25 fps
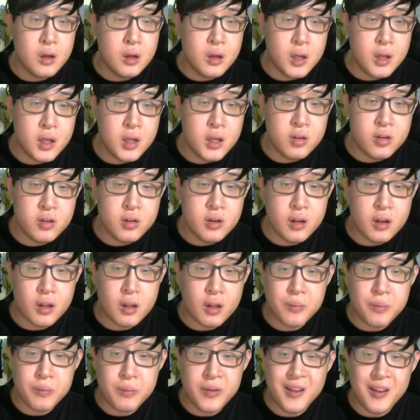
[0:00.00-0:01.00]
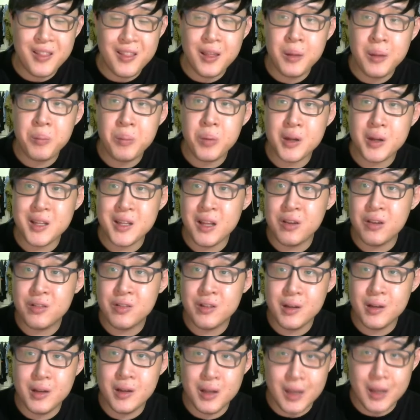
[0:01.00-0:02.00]
EG is facing
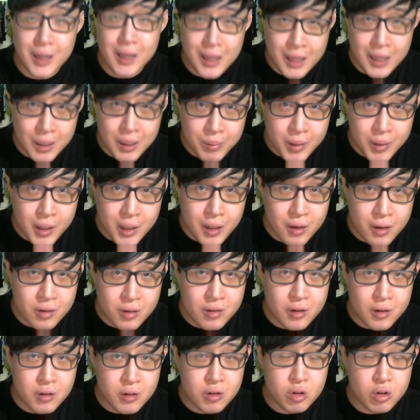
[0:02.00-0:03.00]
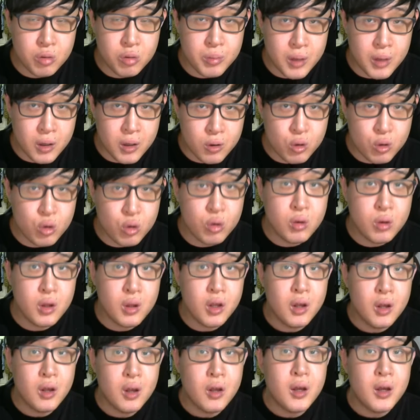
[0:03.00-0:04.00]
potential elimination tomorrow,
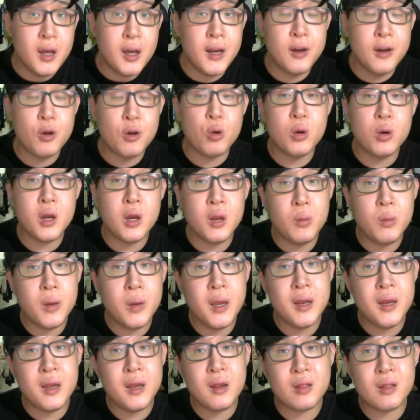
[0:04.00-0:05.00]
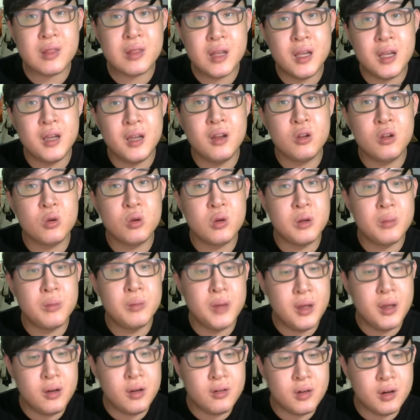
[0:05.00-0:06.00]
and the only way they stay into the
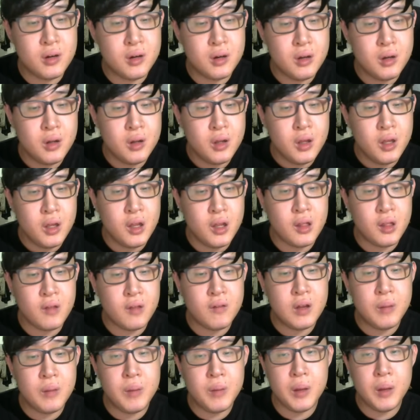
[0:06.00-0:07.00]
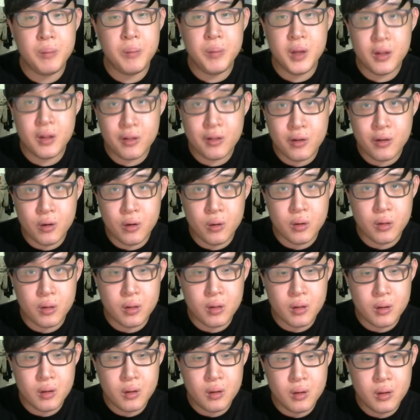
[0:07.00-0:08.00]
major is if they beat
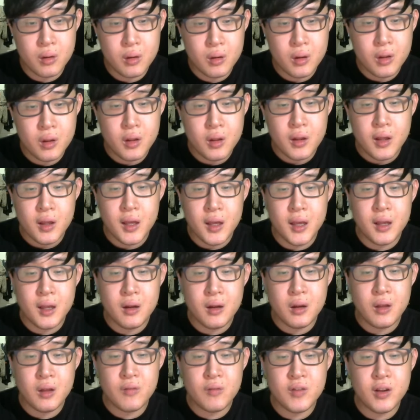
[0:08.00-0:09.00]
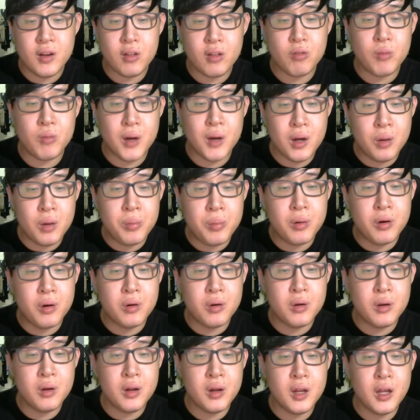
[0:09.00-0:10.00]
Beastcoast. And if there's one
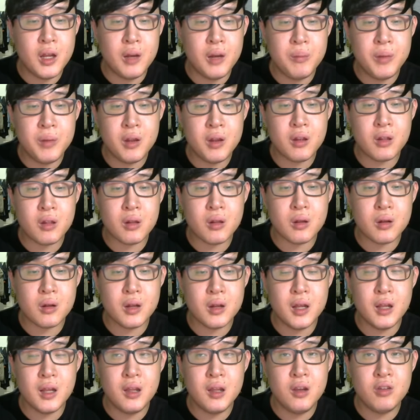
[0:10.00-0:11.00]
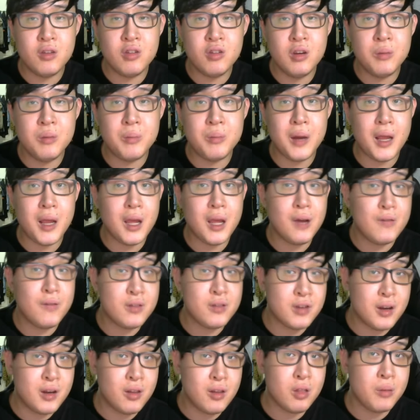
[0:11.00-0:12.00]
opponent that EG might have a
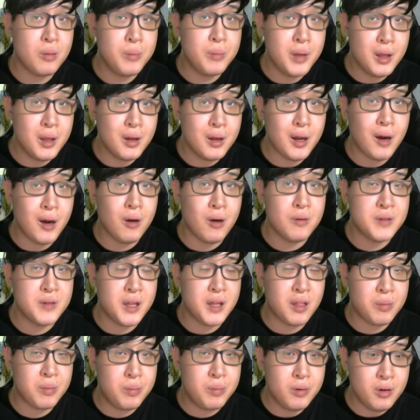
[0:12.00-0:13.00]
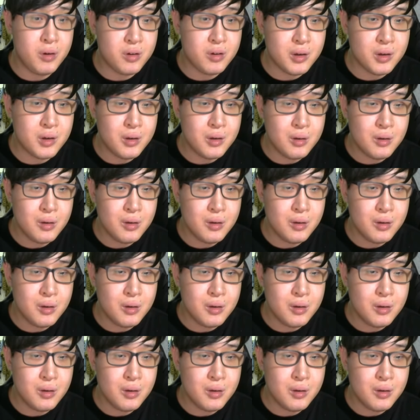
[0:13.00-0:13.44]
chance to beat out of desperation,